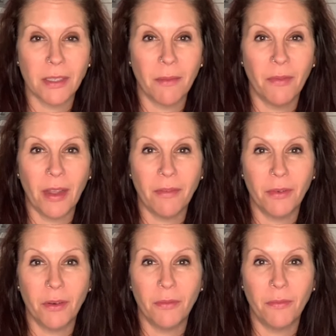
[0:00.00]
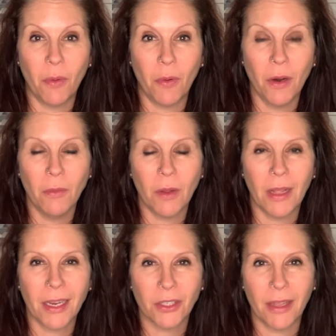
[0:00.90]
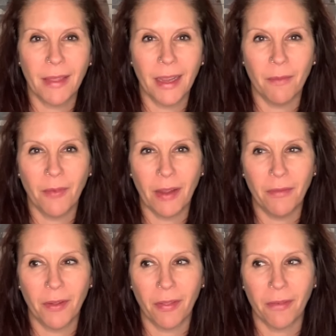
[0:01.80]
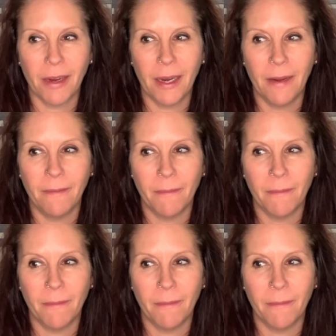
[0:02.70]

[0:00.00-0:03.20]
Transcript: I'm 5'4". Well, actually, I think I'm 5'3".